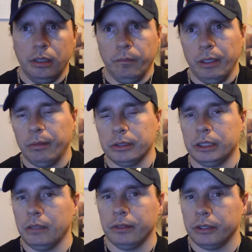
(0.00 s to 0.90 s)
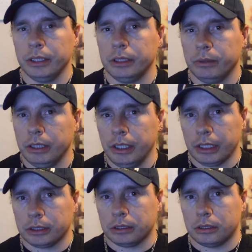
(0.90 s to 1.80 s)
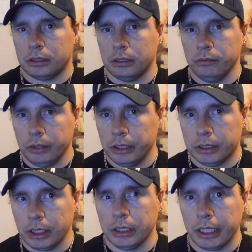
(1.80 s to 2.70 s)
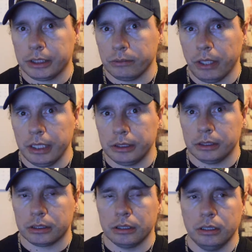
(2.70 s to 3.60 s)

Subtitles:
maybe about 7:30 is when the sun actually rises.